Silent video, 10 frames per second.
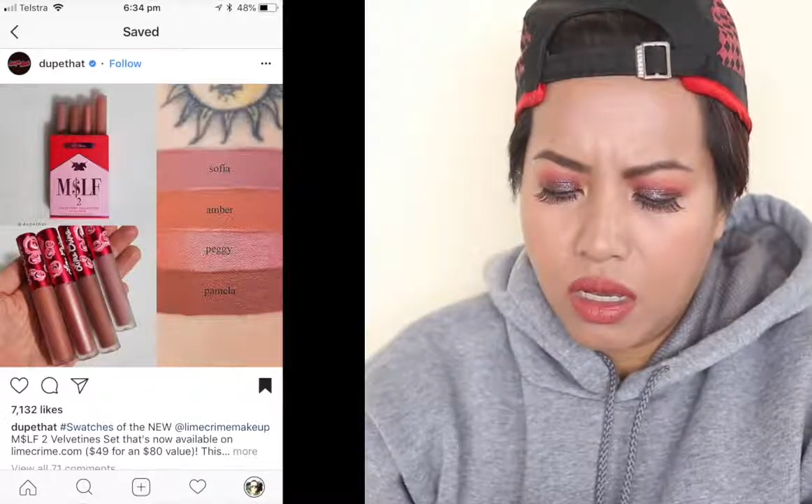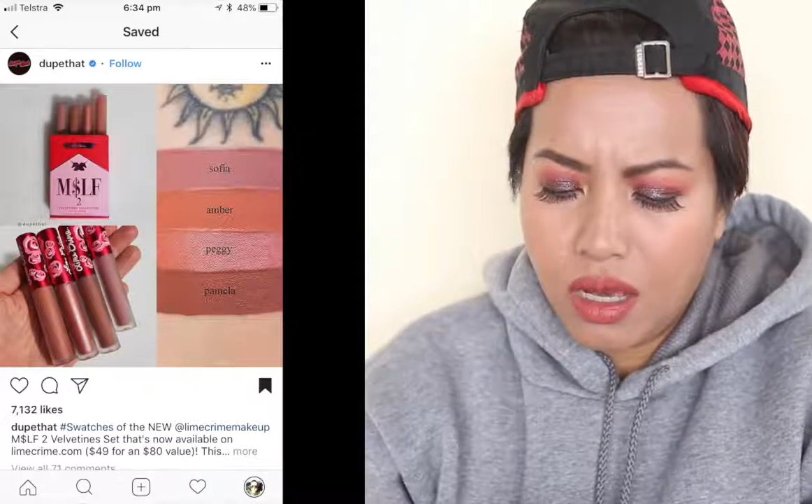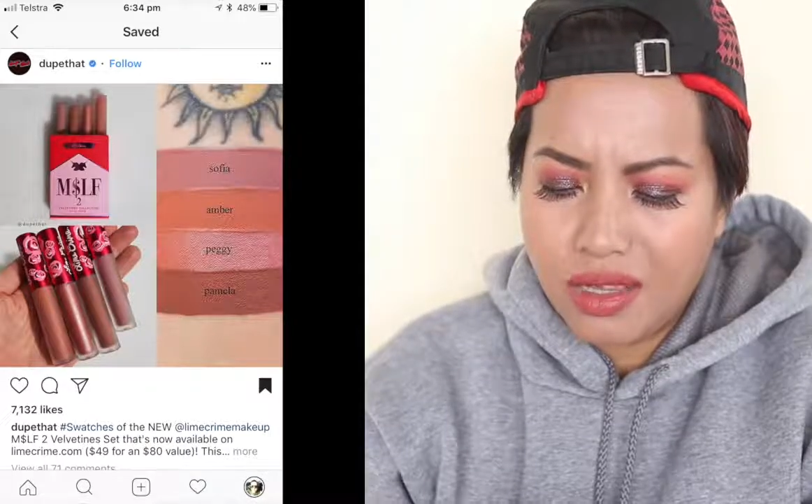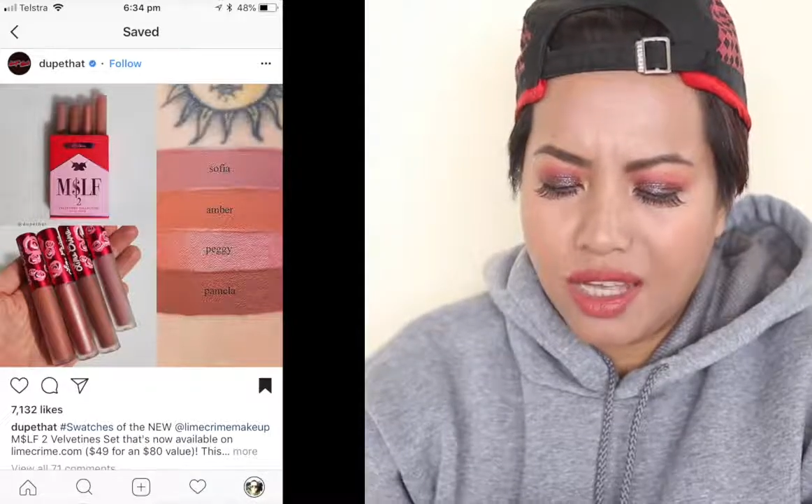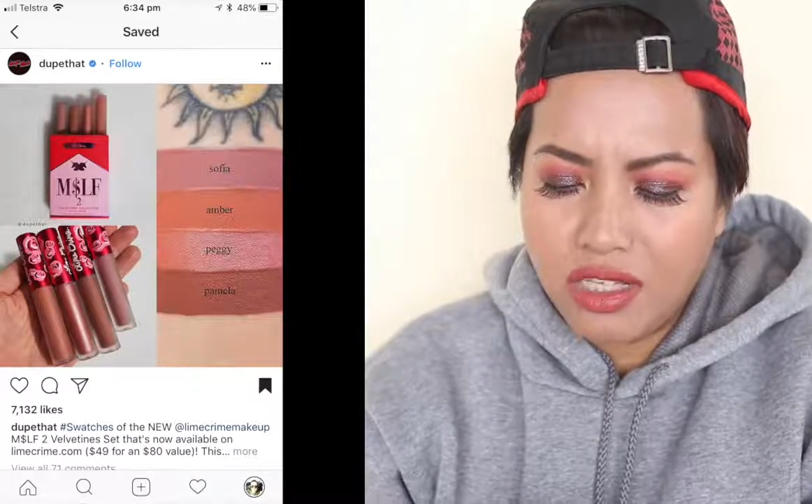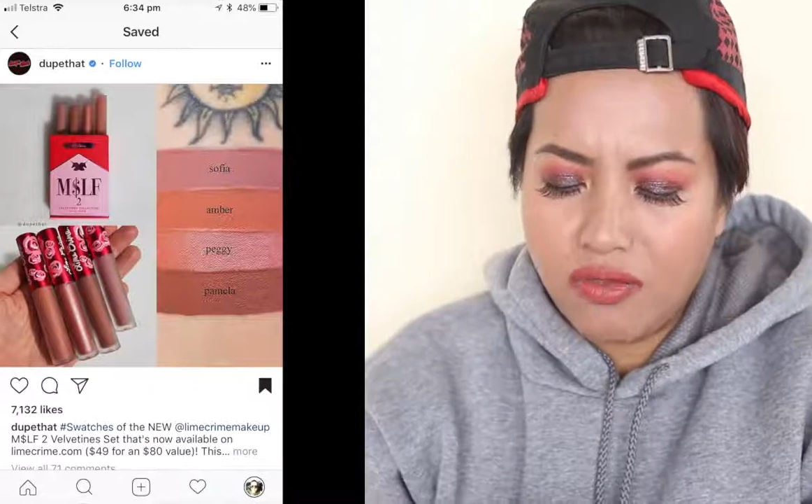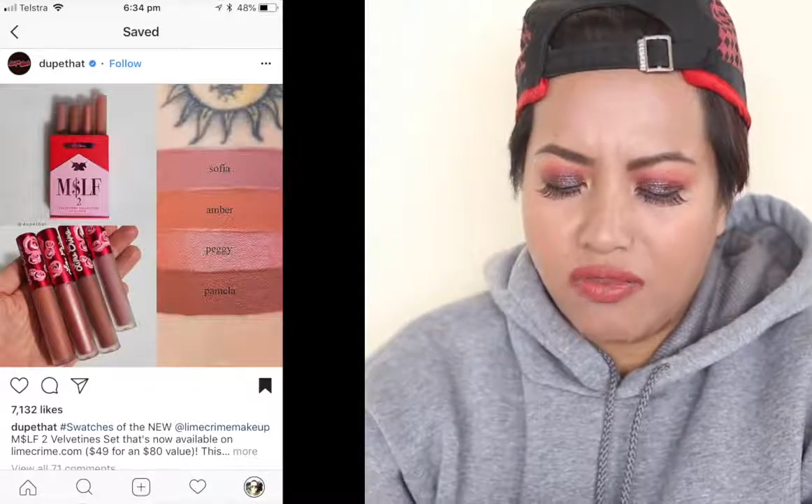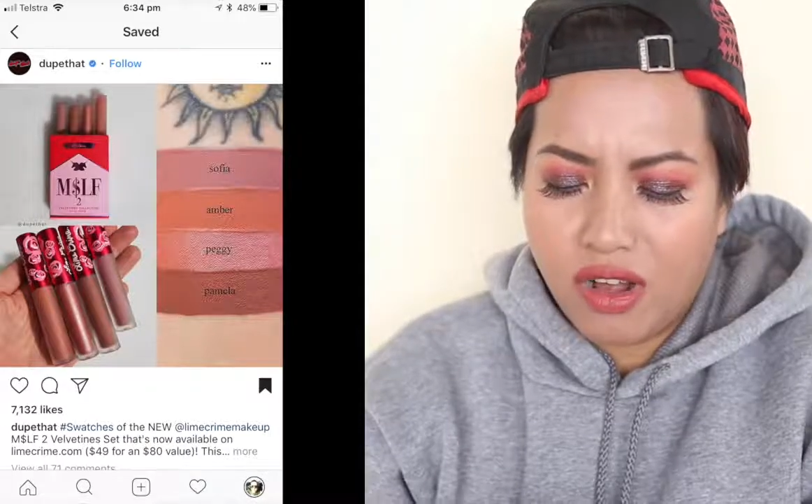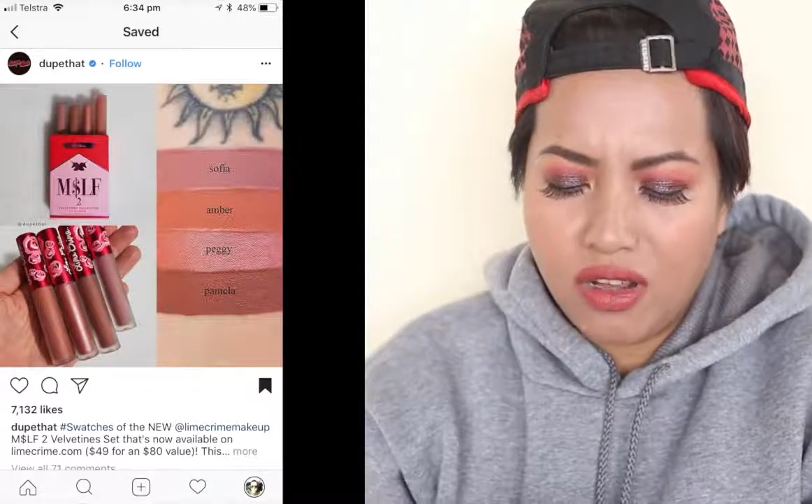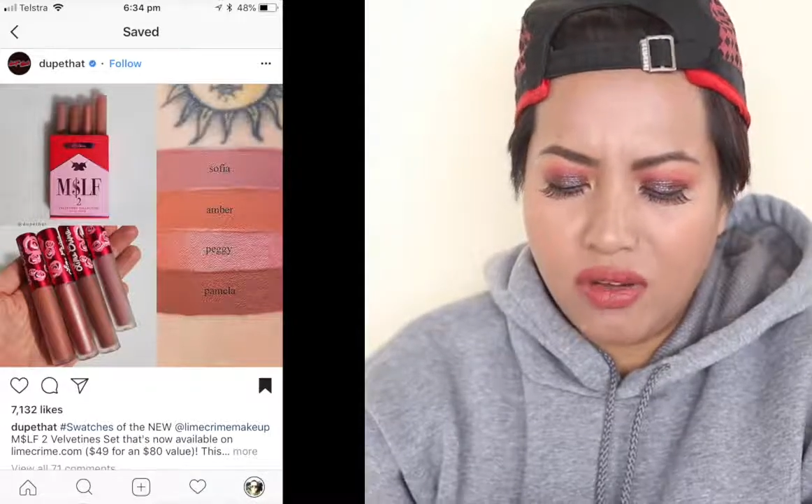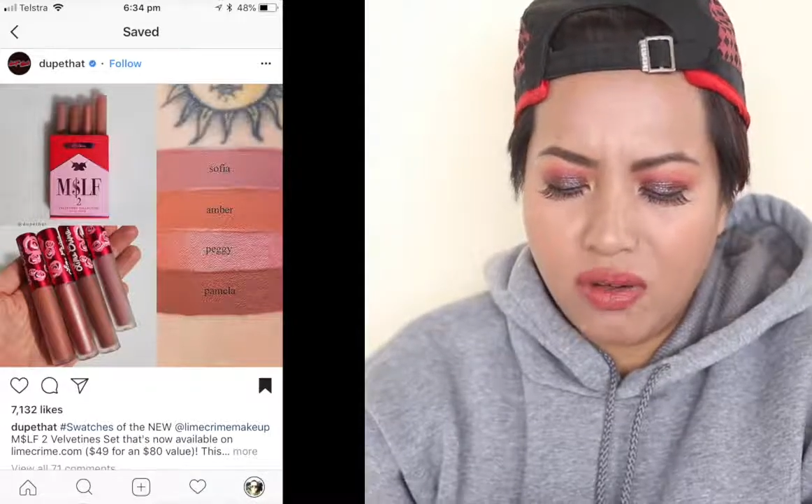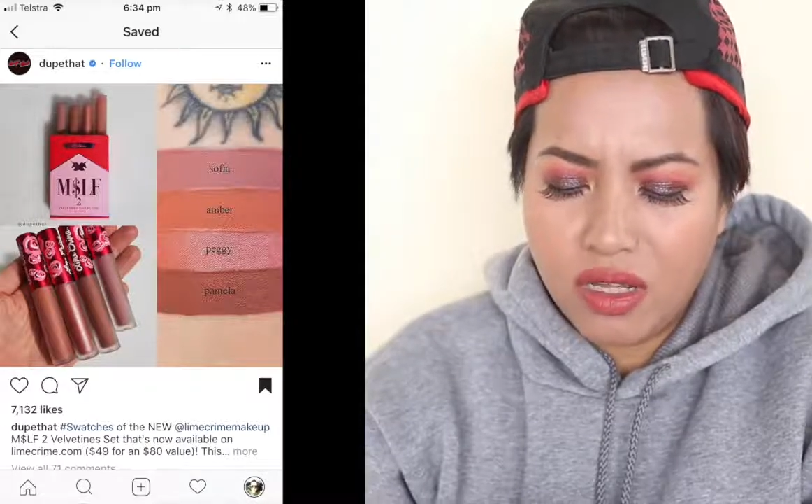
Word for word: I'd Like to Follow?